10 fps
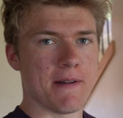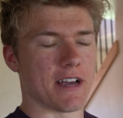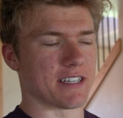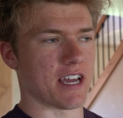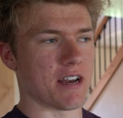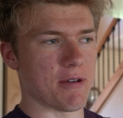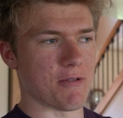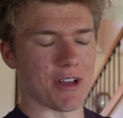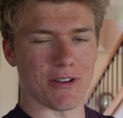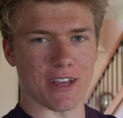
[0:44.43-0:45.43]
It's gonna be
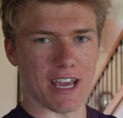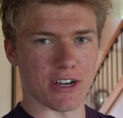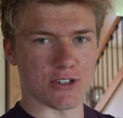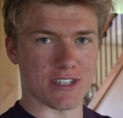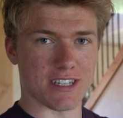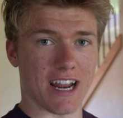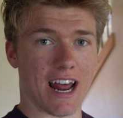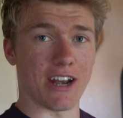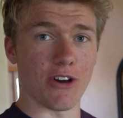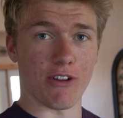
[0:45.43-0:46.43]
really, really interesting.
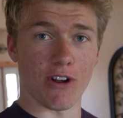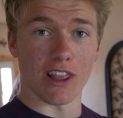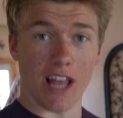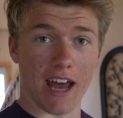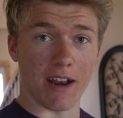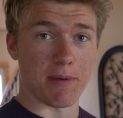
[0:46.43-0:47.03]
I know there are a lot of